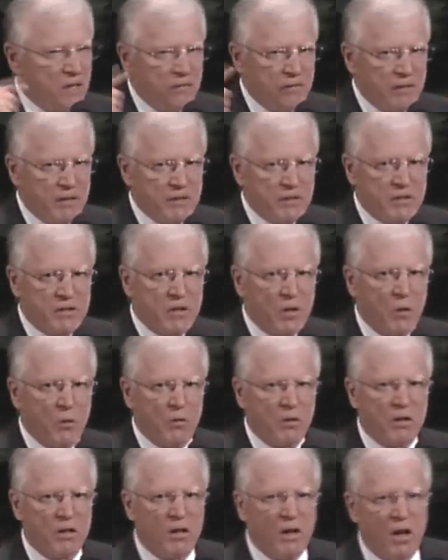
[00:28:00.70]
of the
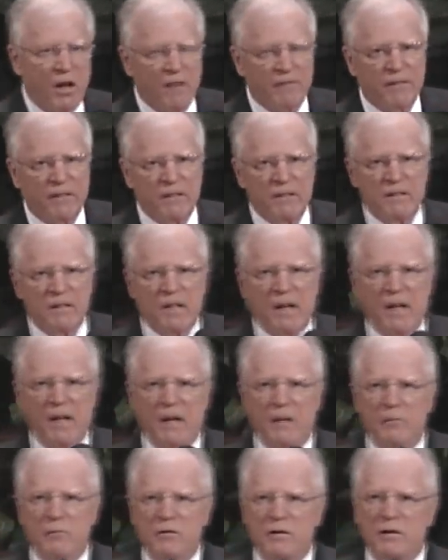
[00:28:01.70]
sower
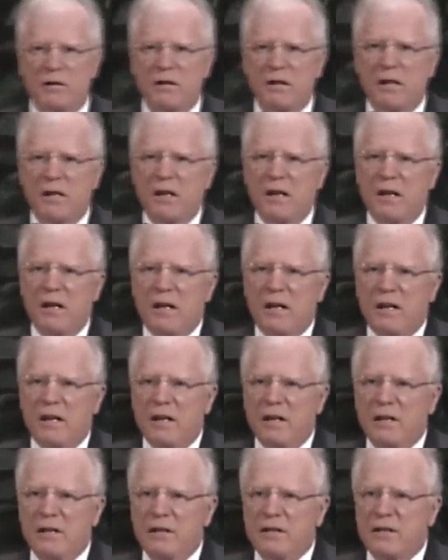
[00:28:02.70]
oftentimes
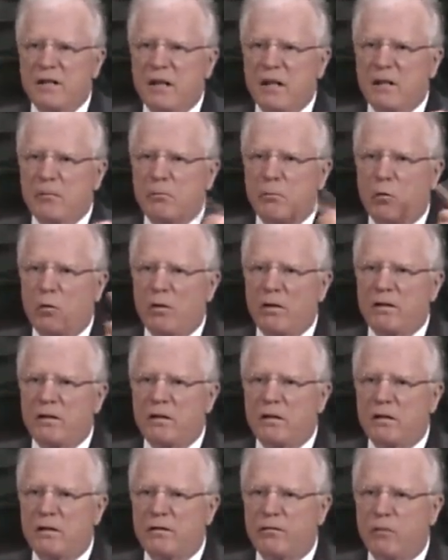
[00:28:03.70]
is
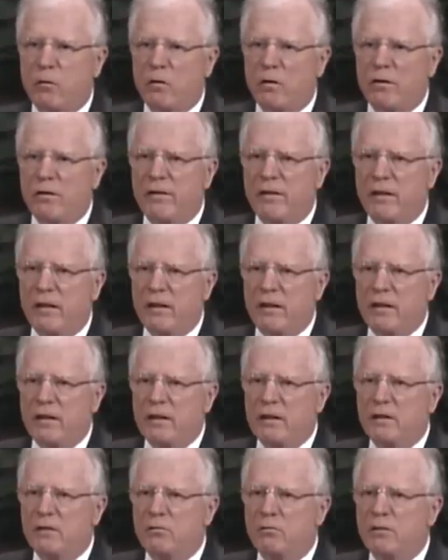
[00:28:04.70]
important for
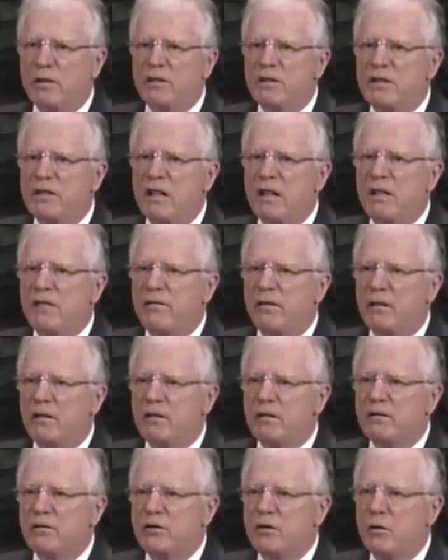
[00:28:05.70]
the
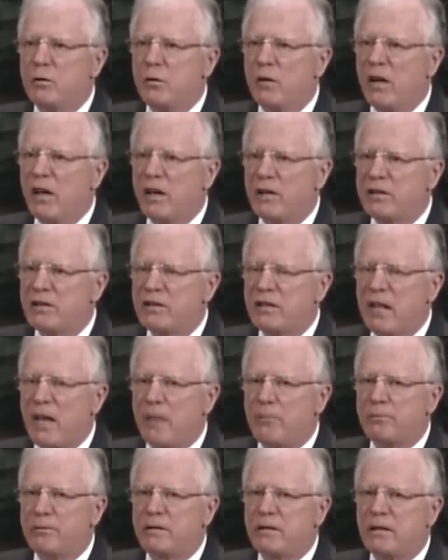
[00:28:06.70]
receiver to
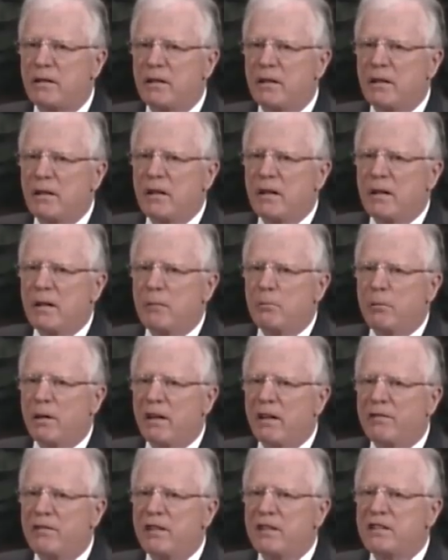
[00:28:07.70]
accept.
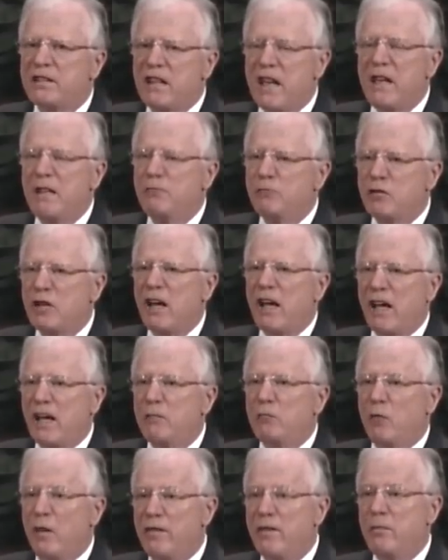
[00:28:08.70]
But at the same
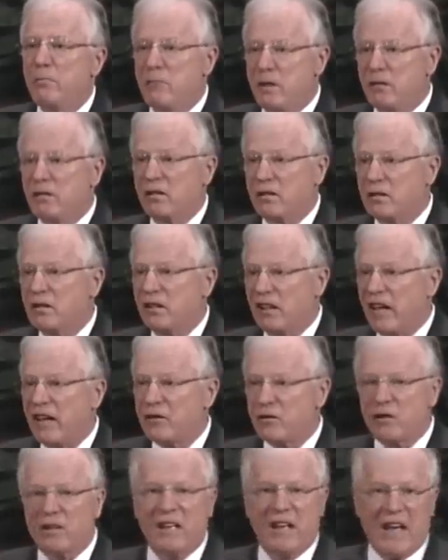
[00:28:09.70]
time, when the miracle
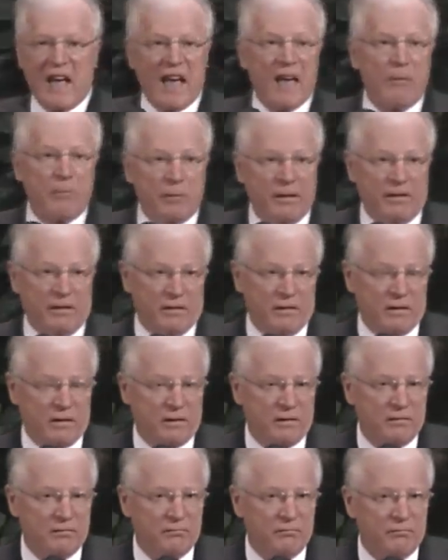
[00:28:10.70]
actually
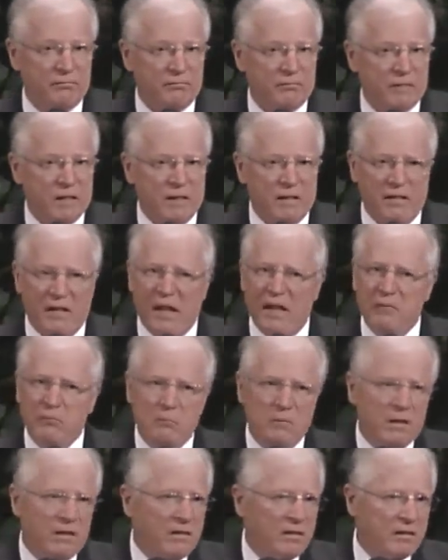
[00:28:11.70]
happens,
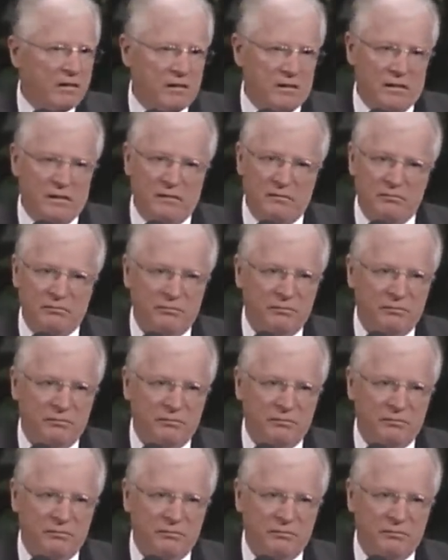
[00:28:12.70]
that miracle